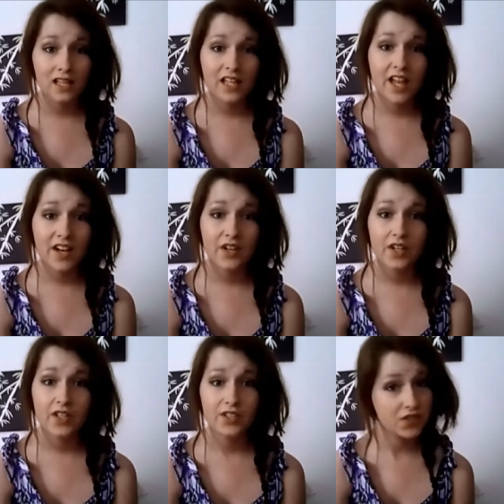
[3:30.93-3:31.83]

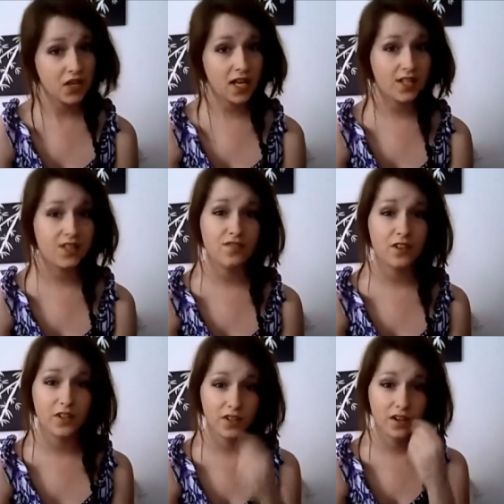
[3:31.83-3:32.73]
lighter shades
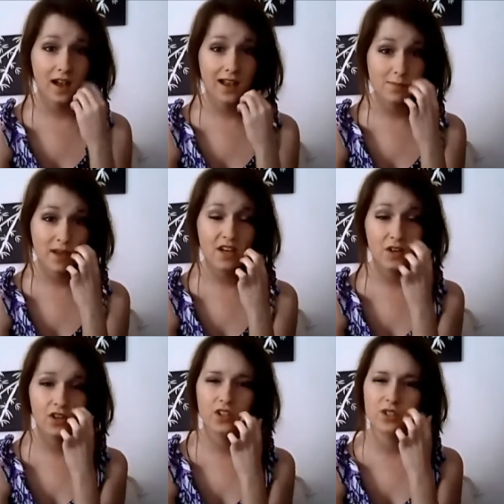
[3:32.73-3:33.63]
for us pale
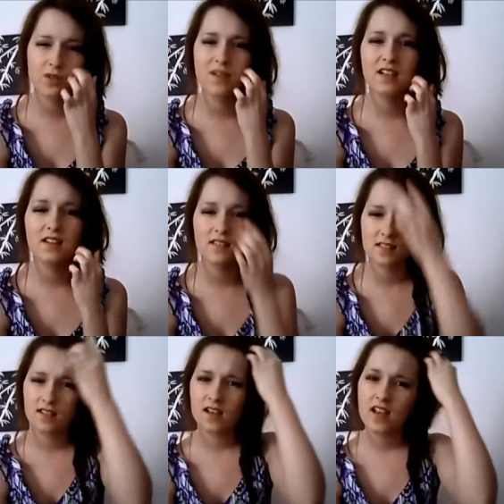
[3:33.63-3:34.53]
girls because